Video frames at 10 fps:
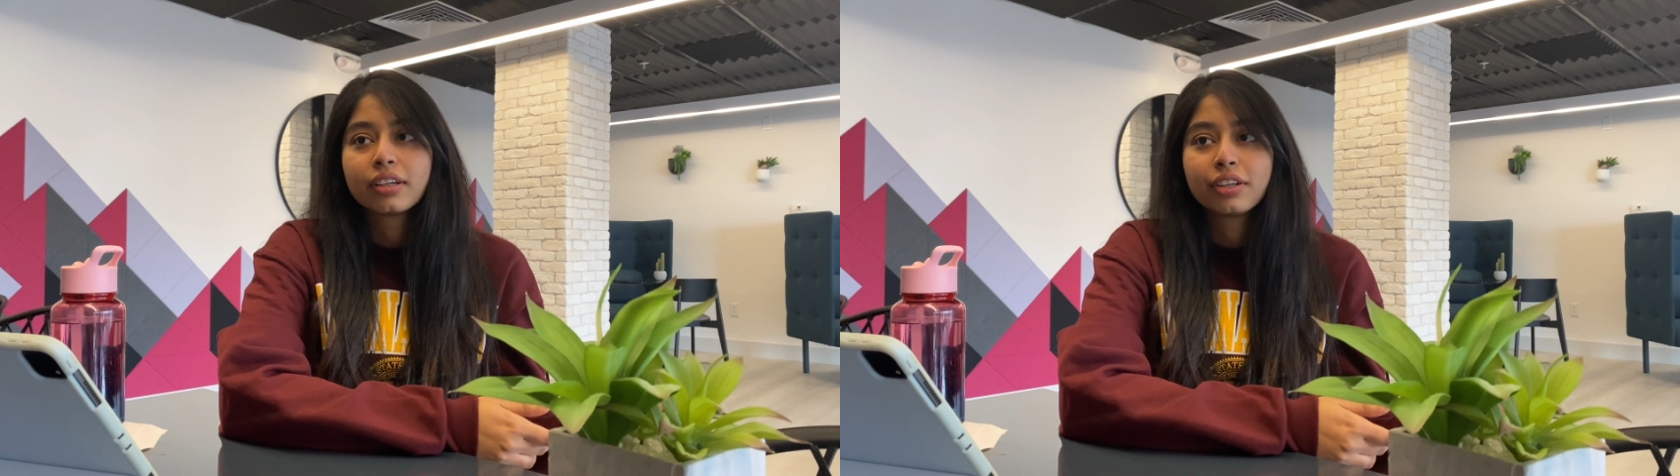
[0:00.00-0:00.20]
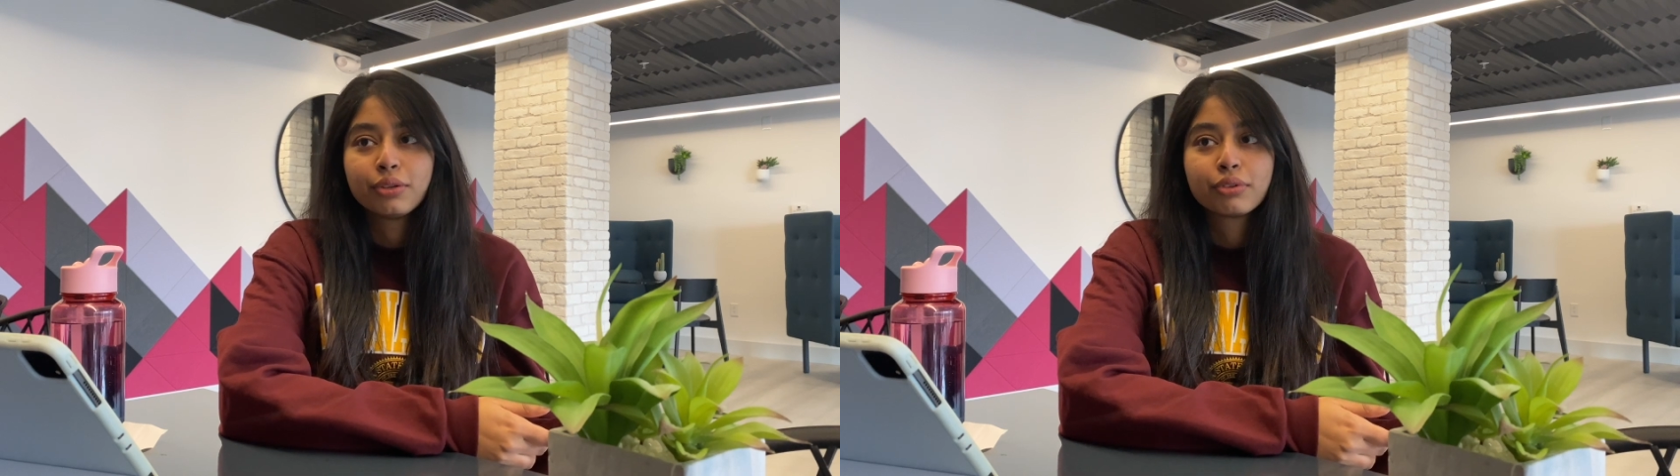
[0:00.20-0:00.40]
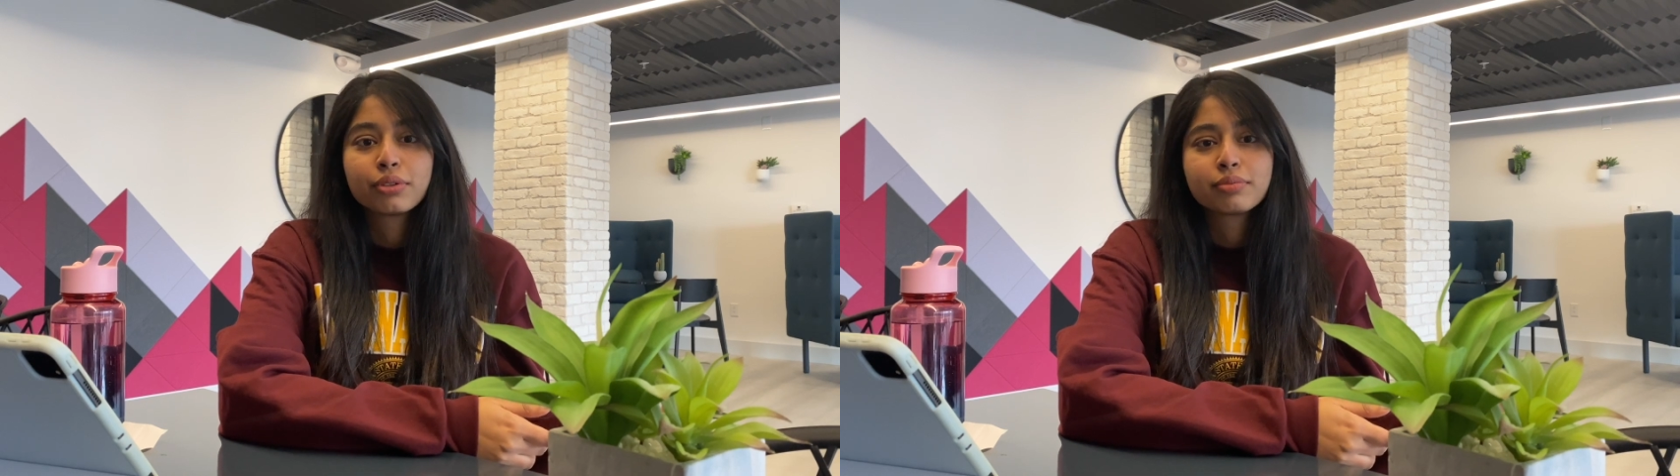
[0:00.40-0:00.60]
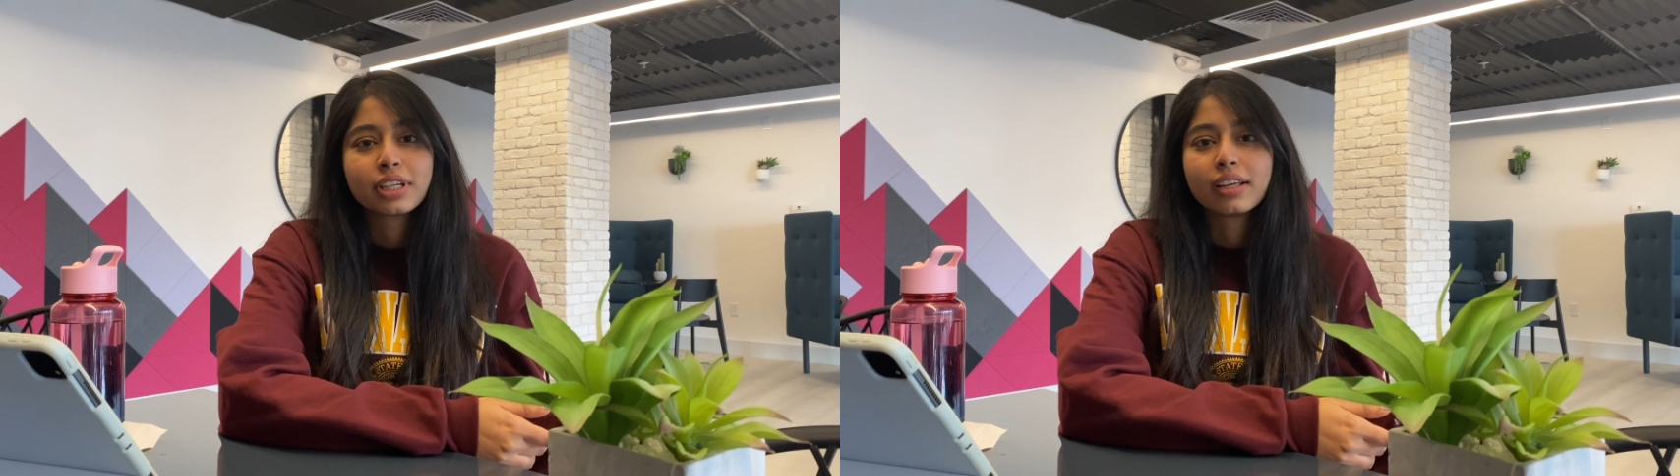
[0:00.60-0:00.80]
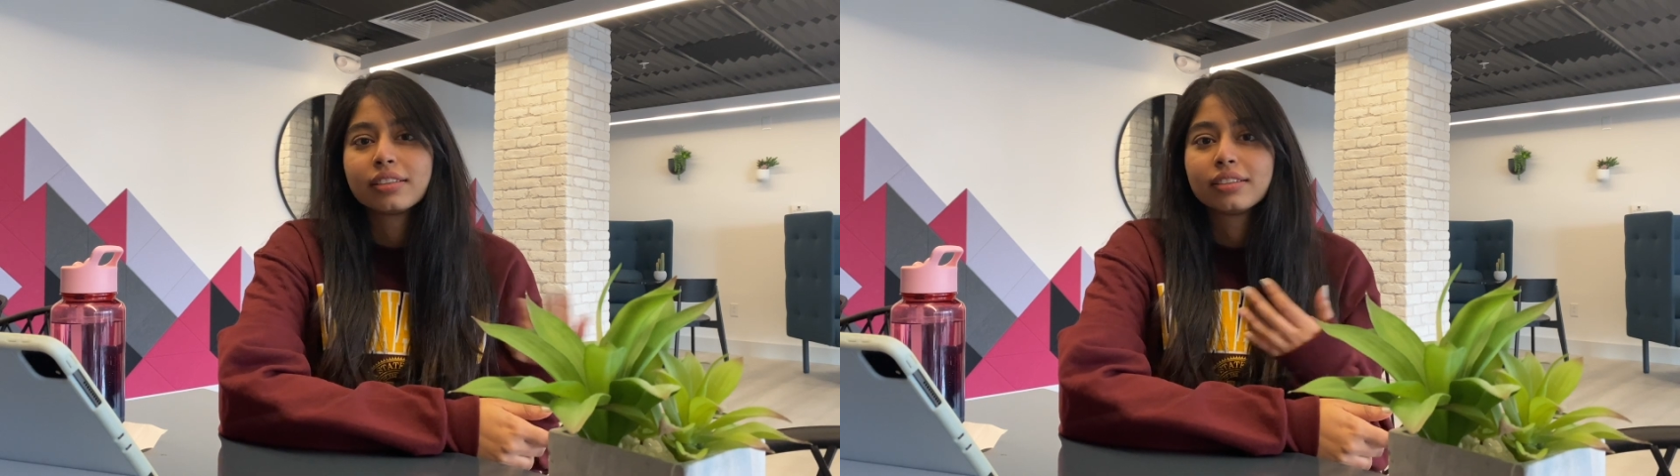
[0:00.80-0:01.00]
YouTube
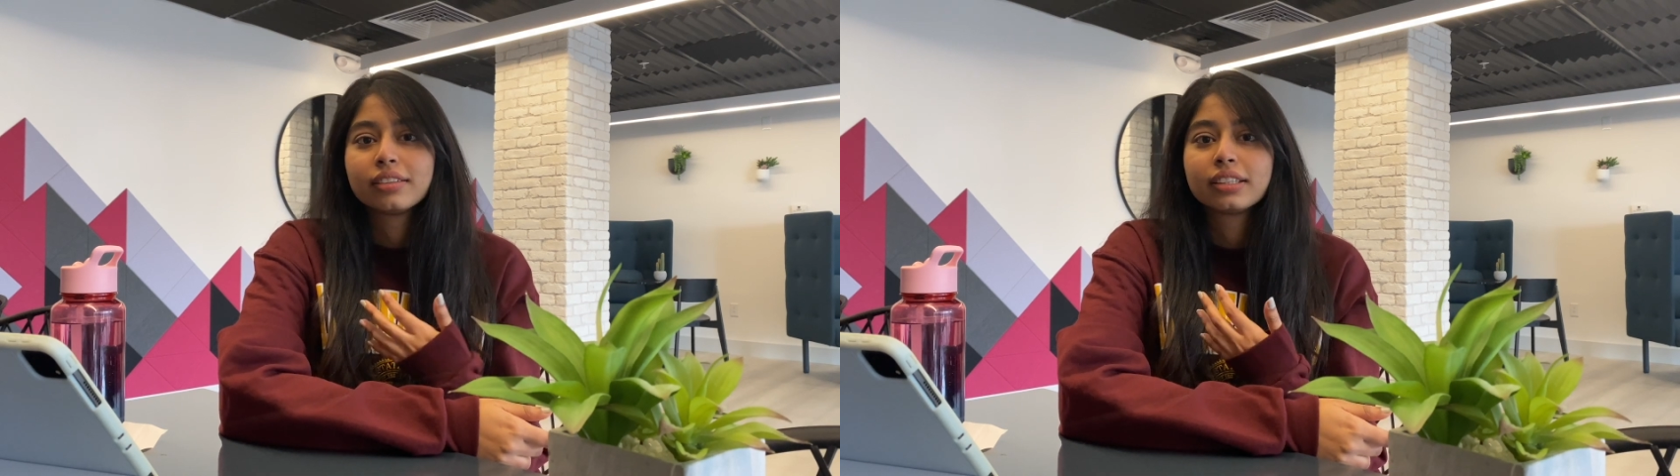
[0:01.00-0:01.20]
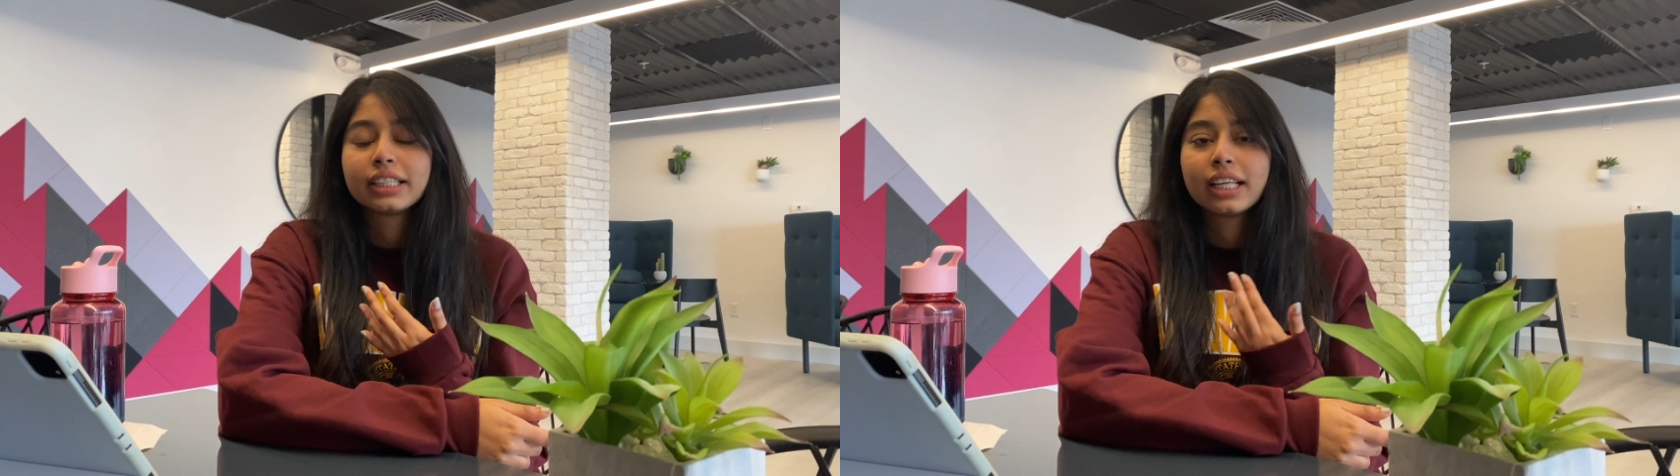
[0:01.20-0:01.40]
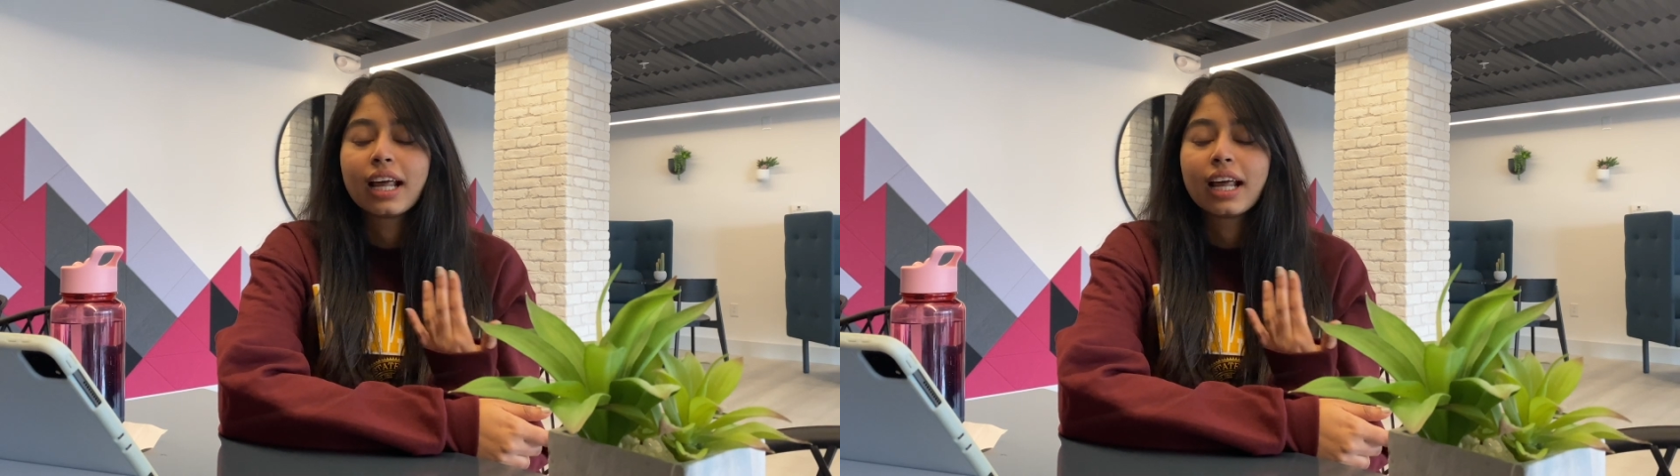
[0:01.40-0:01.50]
channel, they'll